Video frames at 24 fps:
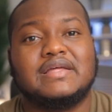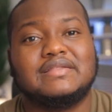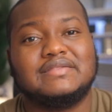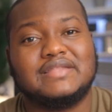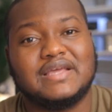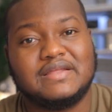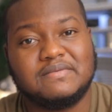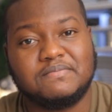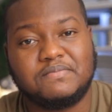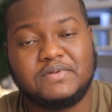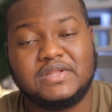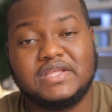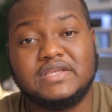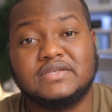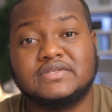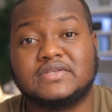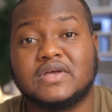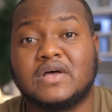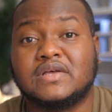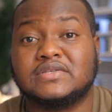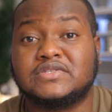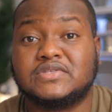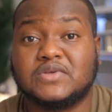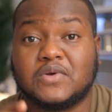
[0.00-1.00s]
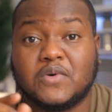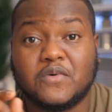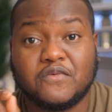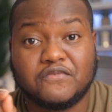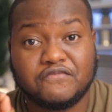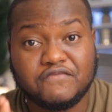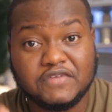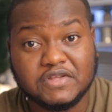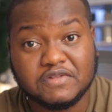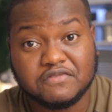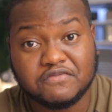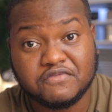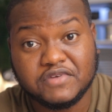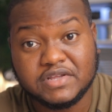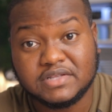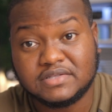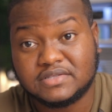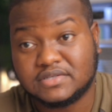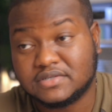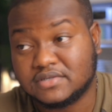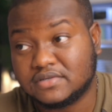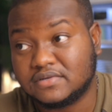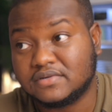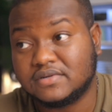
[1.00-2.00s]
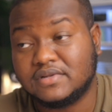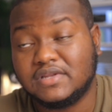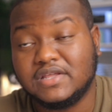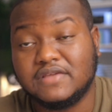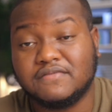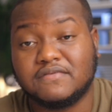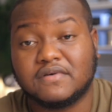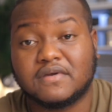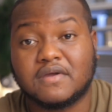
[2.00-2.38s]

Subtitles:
then please also feel free to leave